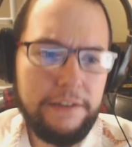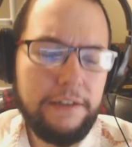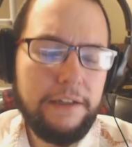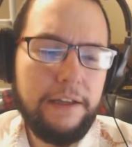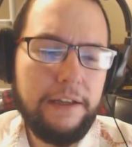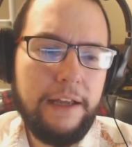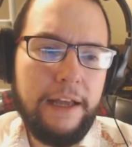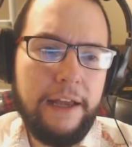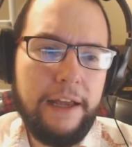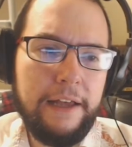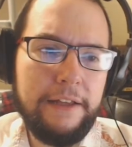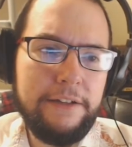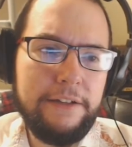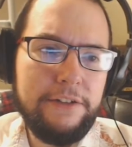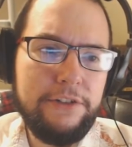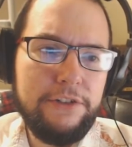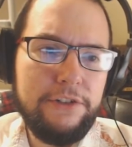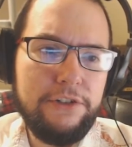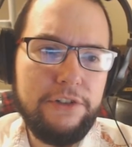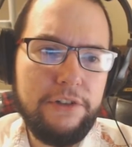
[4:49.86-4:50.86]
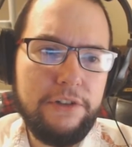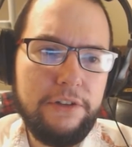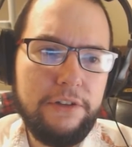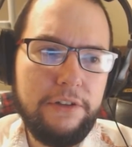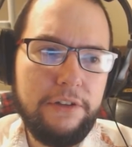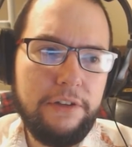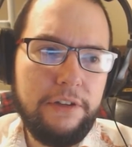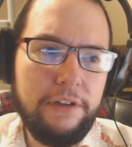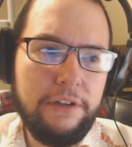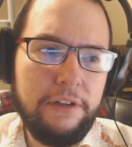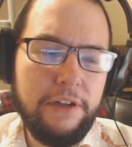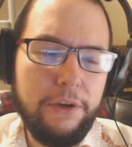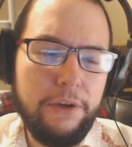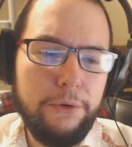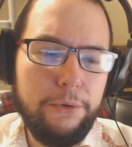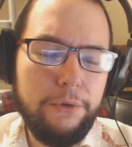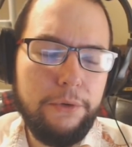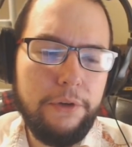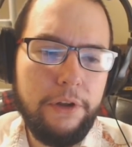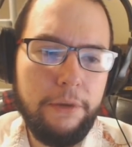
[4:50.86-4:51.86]
and, you
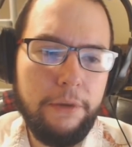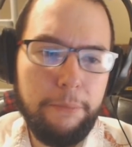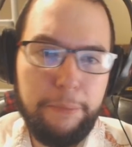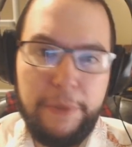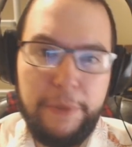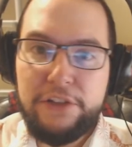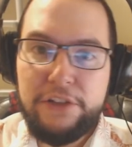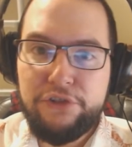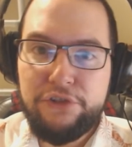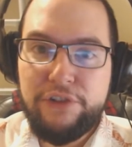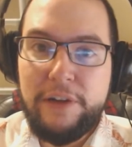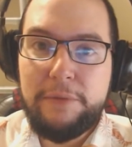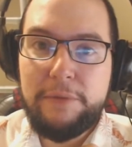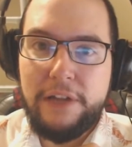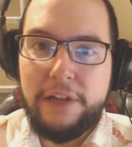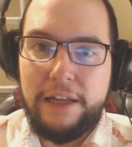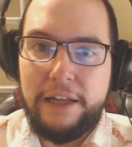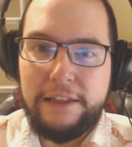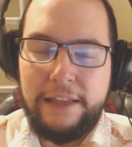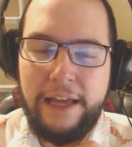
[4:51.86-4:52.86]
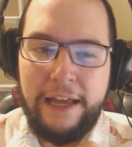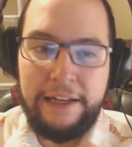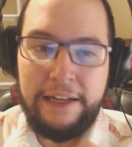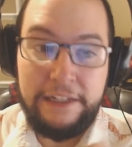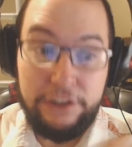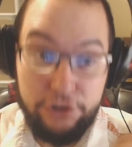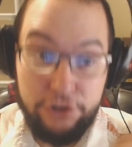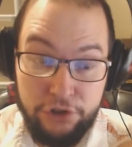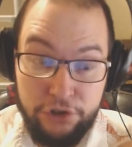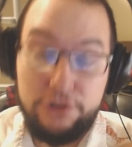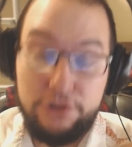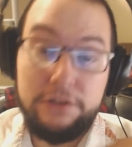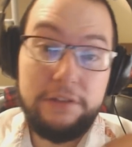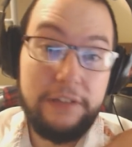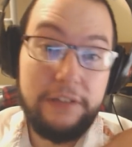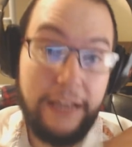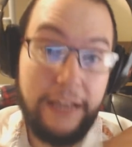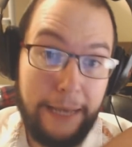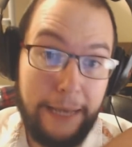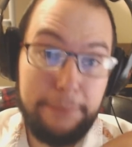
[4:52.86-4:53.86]
know, big streams like that, and it
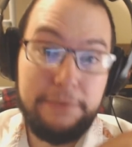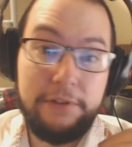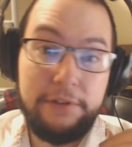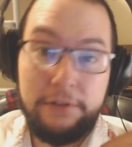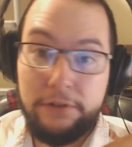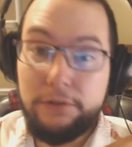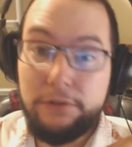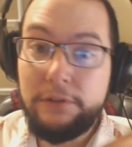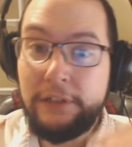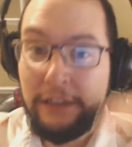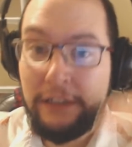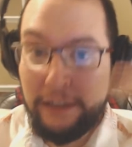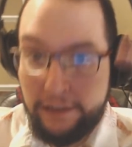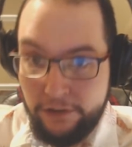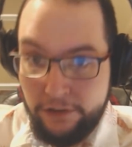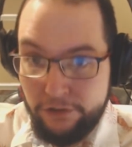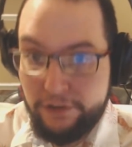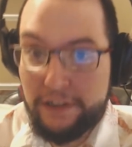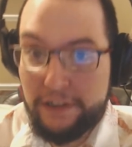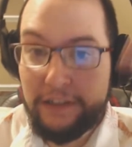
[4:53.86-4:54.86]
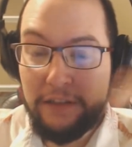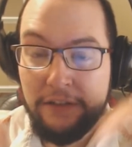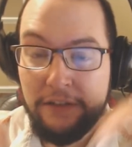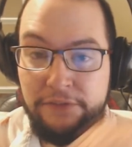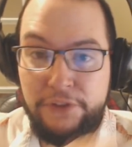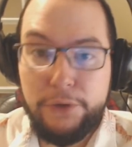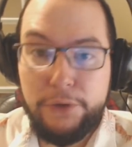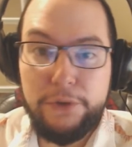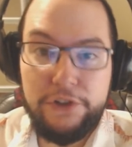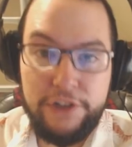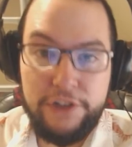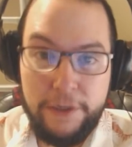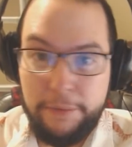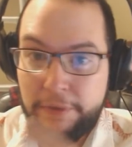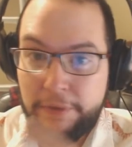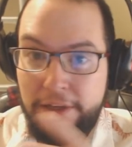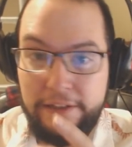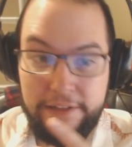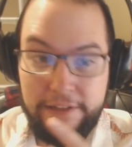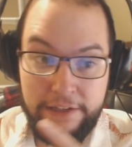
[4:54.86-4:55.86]
does absolutely increase the viewership.
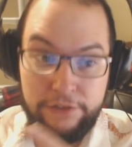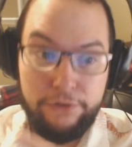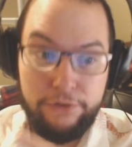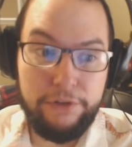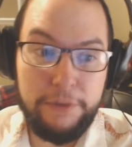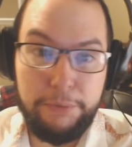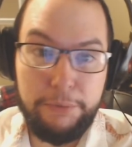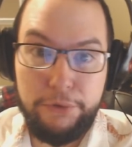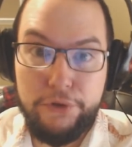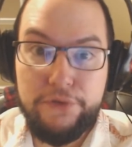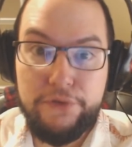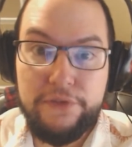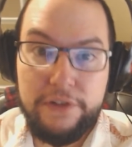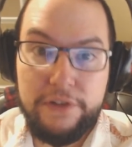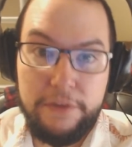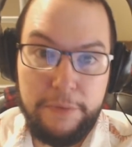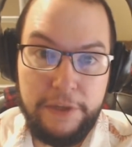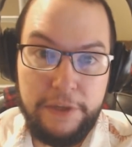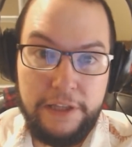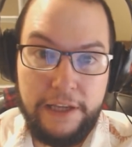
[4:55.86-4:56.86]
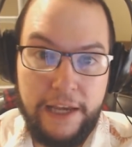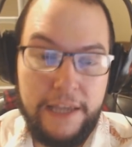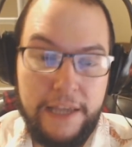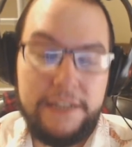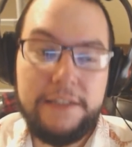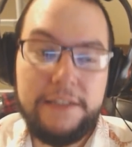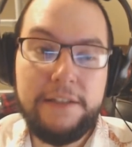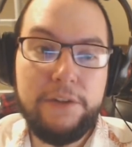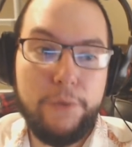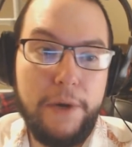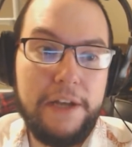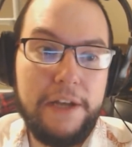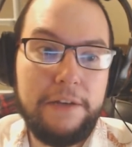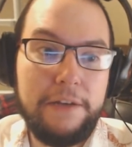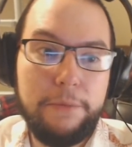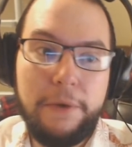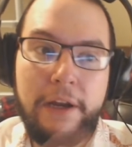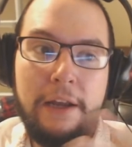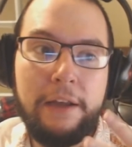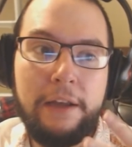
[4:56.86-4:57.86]
It's already proven to be the case in Gwent,
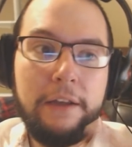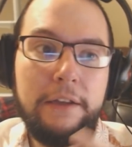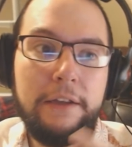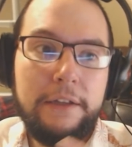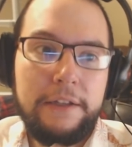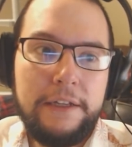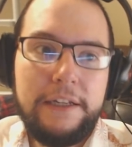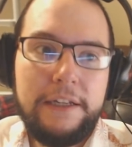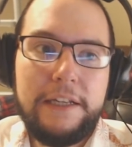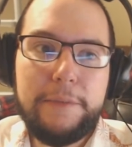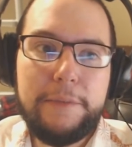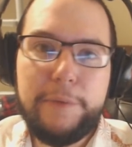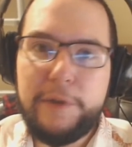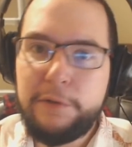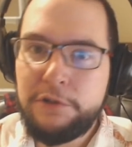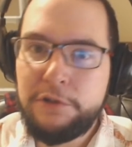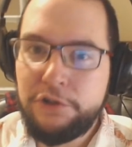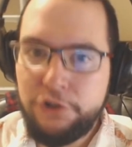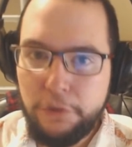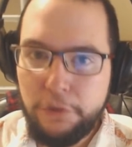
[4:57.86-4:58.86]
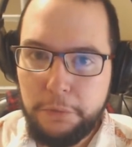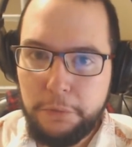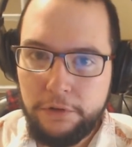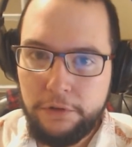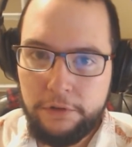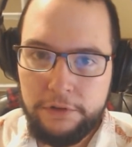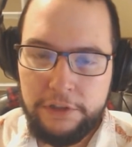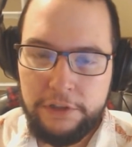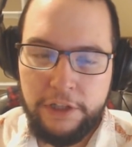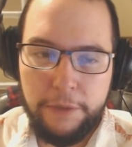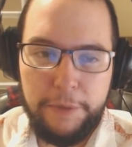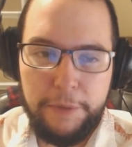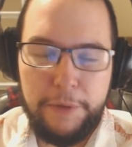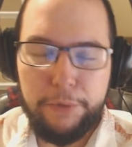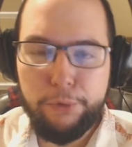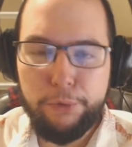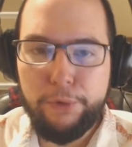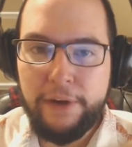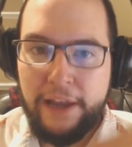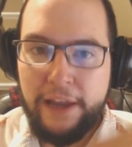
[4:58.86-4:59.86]
where it's pretty much doubled. You know,
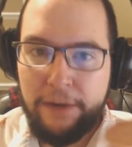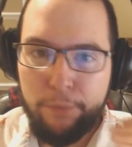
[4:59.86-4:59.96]
people were getting